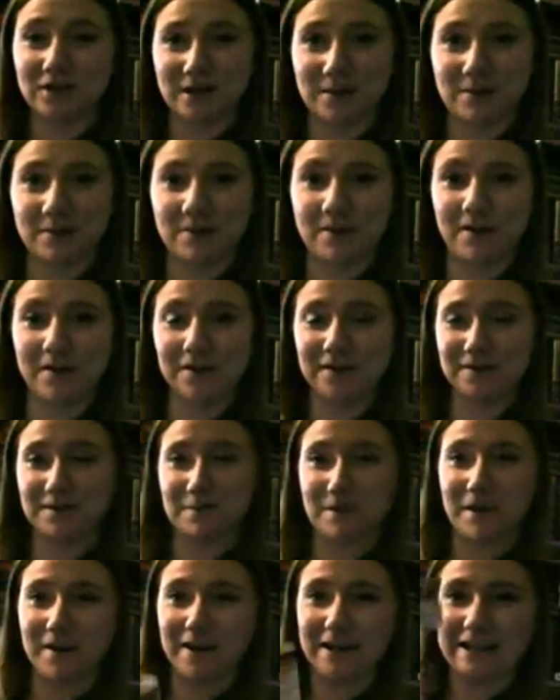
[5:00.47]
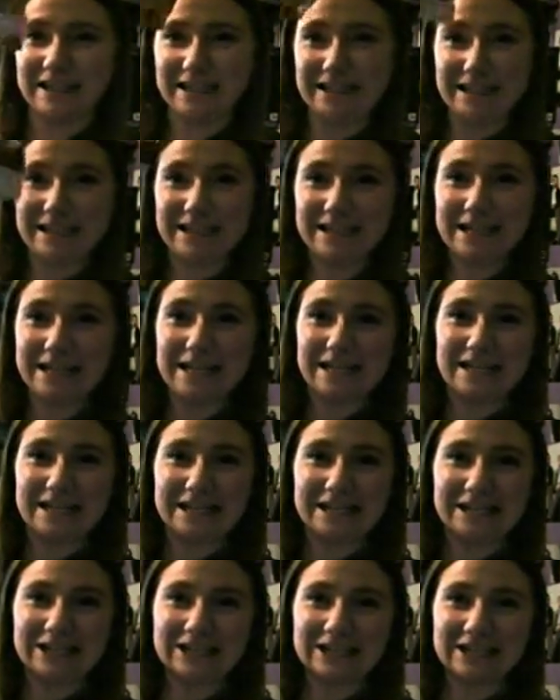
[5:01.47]
UK paperback, this is American.
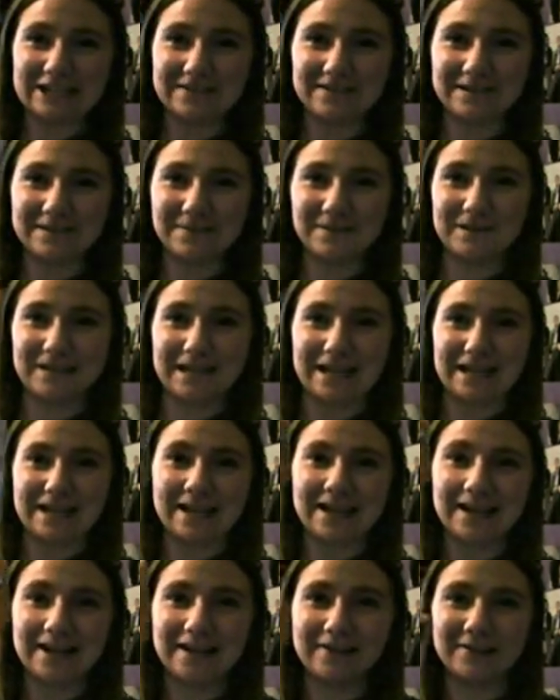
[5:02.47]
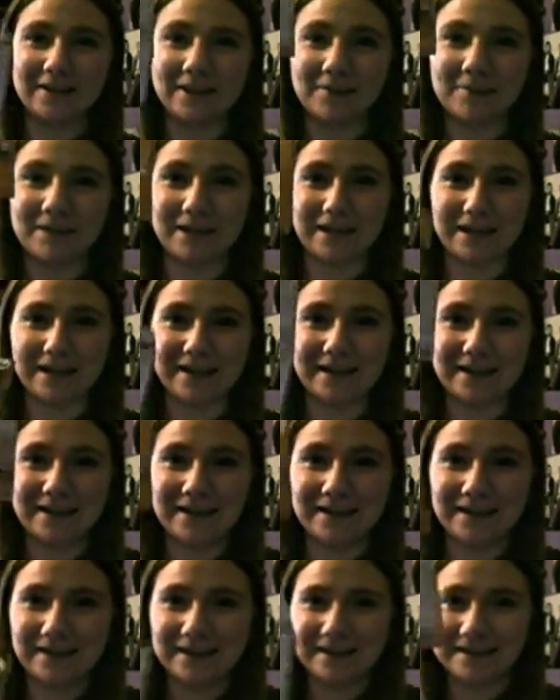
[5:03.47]
And look at her flimsy, flappy,
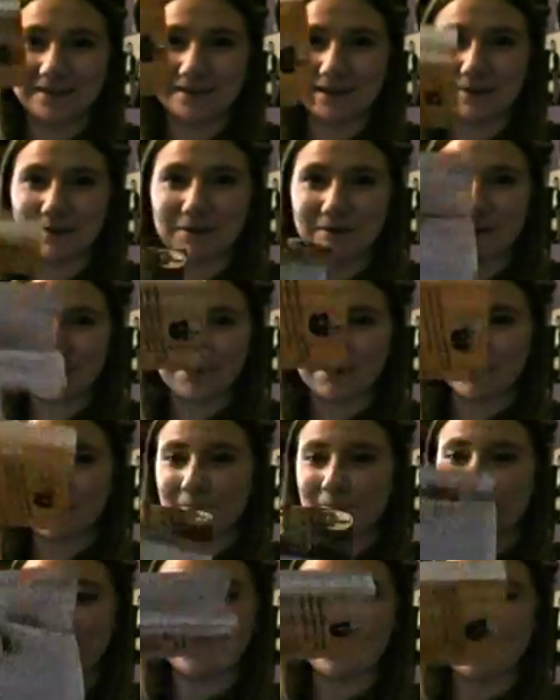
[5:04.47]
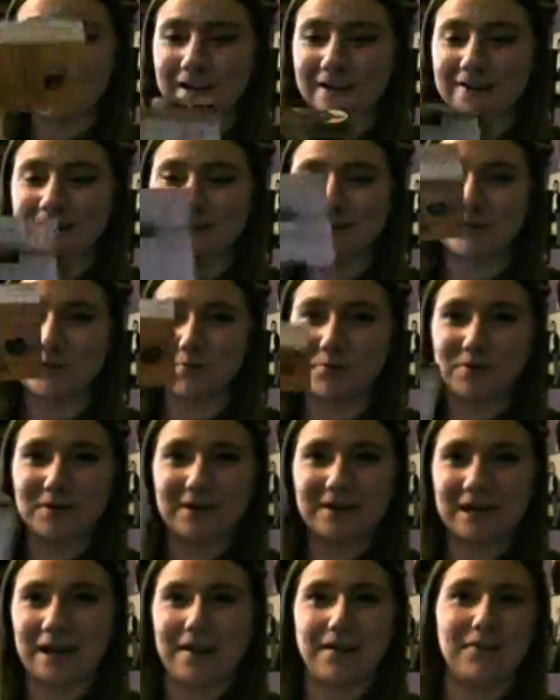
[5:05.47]
fluffy, fluffy, fluffy. I don't
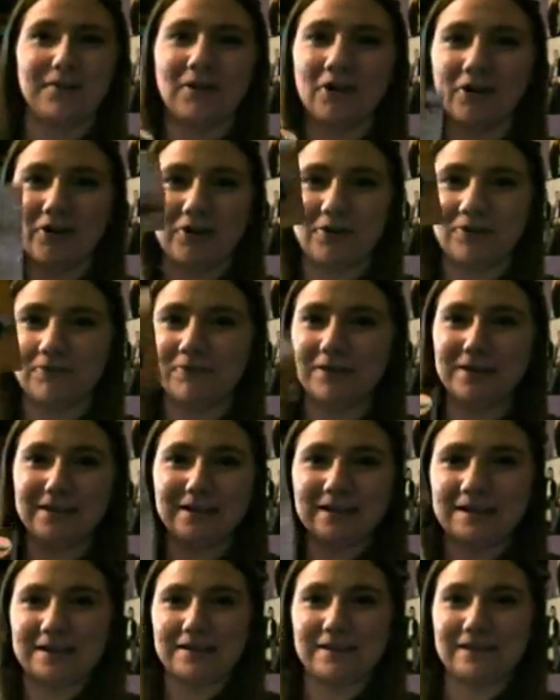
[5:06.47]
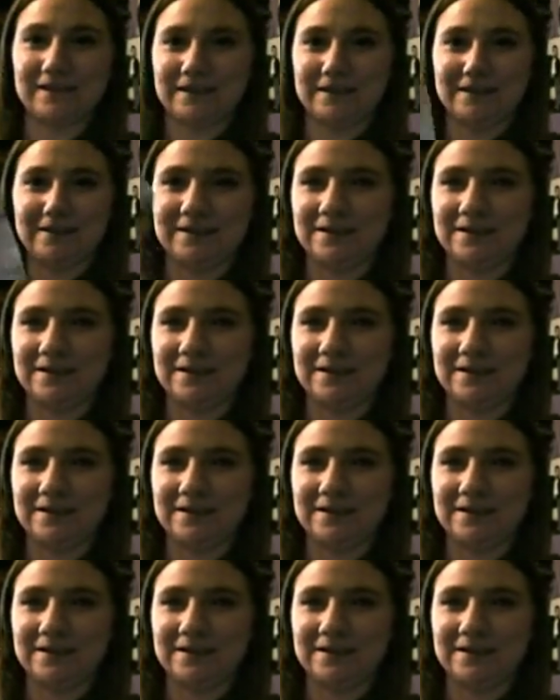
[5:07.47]
get how you read these, like,